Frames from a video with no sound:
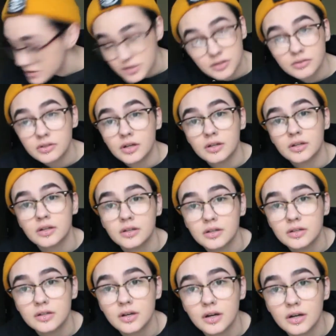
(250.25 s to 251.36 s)
stoked on it.
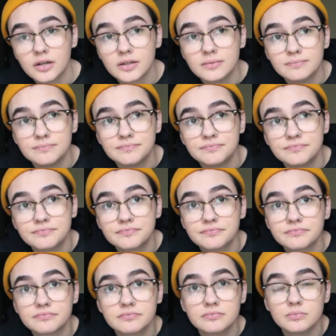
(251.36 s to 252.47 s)

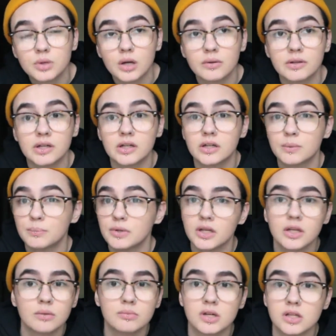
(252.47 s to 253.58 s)
Probably gonna be
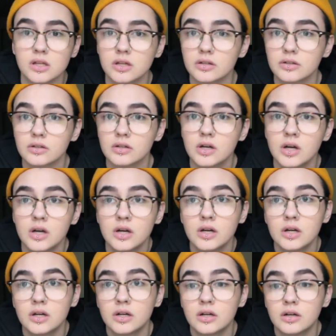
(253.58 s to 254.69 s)
getting my letter
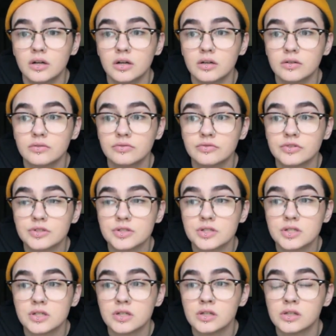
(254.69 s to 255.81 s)
for
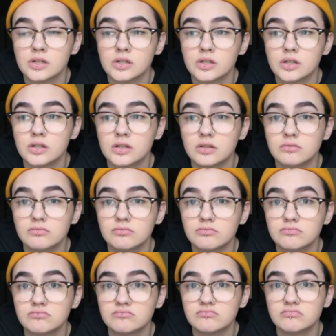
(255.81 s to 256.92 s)
T
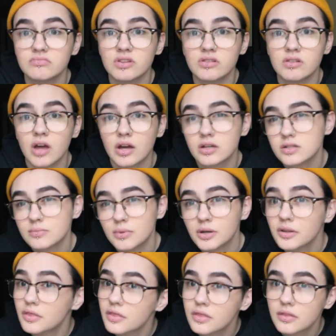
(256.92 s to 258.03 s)
next
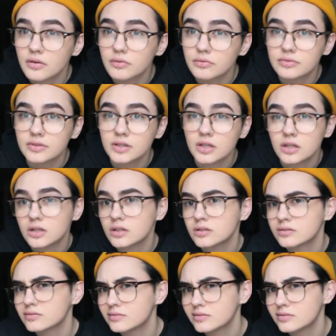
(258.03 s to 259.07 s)
month, hopefully.